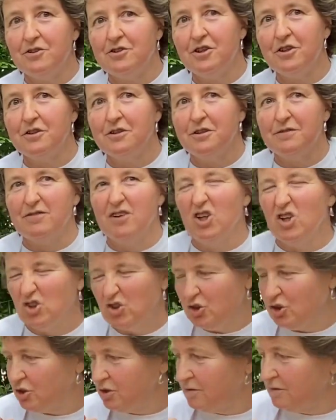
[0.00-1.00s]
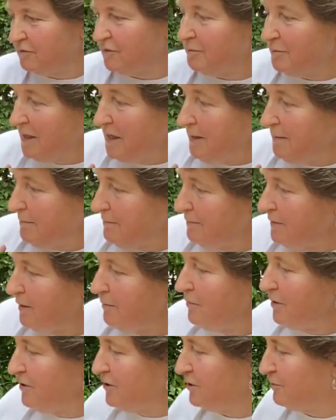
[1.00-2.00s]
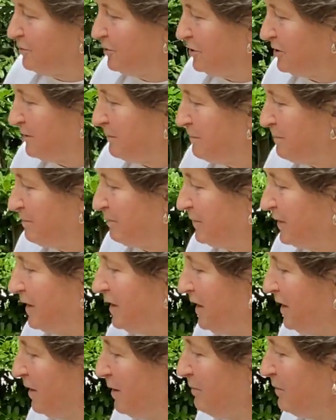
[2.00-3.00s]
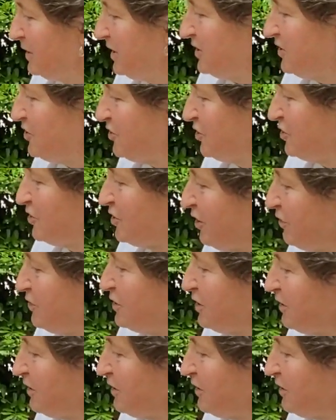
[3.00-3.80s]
chicken is for lunch for me and my husband. But it's just going